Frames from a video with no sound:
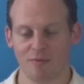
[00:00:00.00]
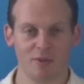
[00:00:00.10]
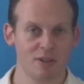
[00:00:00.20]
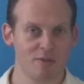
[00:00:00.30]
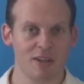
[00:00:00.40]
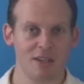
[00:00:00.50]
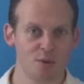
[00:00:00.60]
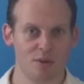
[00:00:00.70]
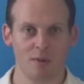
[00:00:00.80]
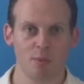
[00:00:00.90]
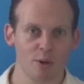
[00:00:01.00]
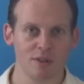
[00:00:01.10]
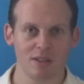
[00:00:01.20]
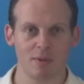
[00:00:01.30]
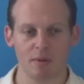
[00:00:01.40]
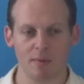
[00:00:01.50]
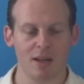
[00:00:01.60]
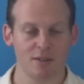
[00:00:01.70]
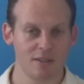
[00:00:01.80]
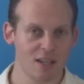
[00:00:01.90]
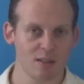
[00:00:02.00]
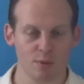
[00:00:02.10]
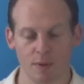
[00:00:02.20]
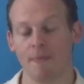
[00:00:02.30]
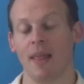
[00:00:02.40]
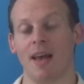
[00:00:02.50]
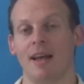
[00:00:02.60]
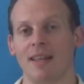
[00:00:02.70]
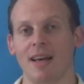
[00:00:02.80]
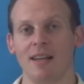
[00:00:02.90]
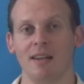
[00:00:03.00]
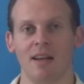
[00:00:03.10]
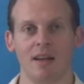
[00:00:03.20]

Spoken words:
very interesting person, blah blah blah, successful, and then